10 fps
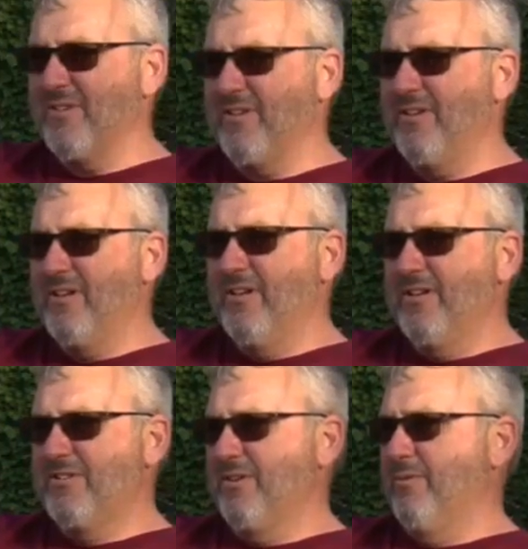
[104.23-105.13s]
Neighbors
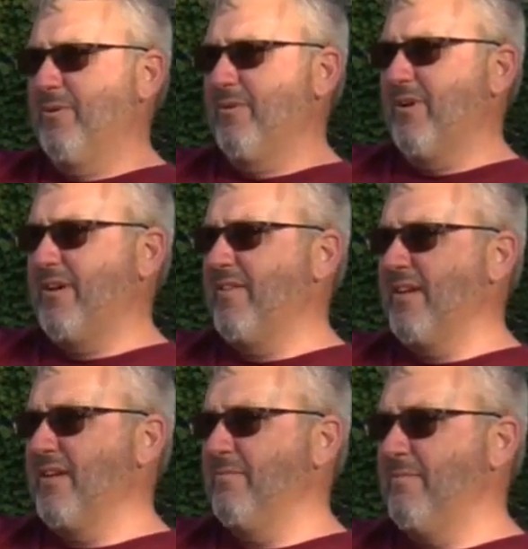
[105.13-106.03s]
say they don't
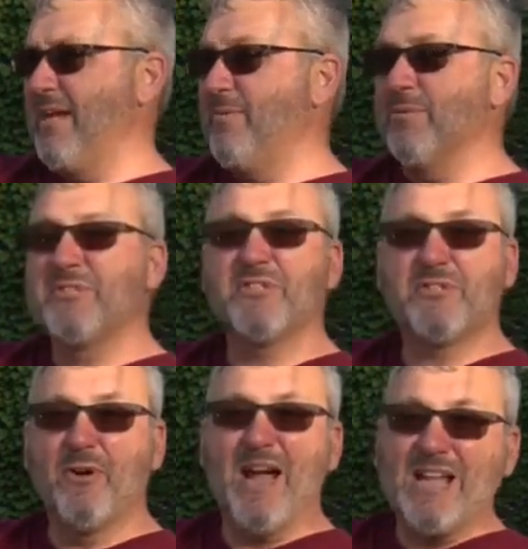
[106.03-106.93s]
know what to
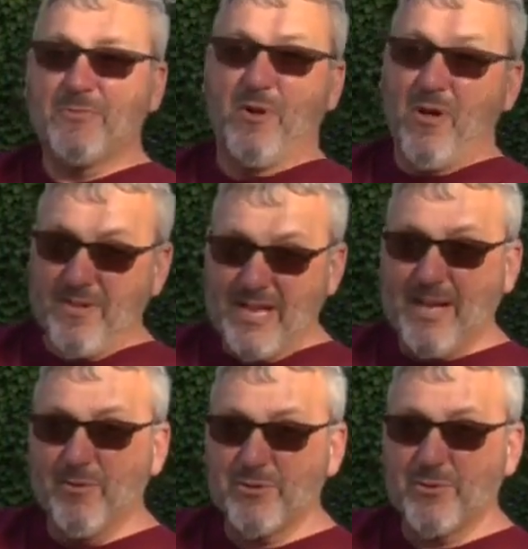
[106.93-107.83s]
make of the whole turn of